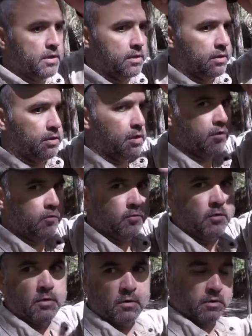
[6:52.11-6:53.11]

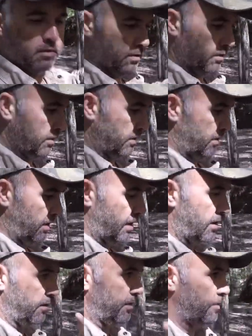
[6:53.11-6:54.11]
lower
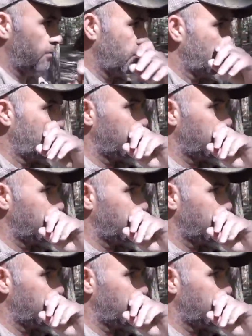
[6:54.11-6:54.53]
area where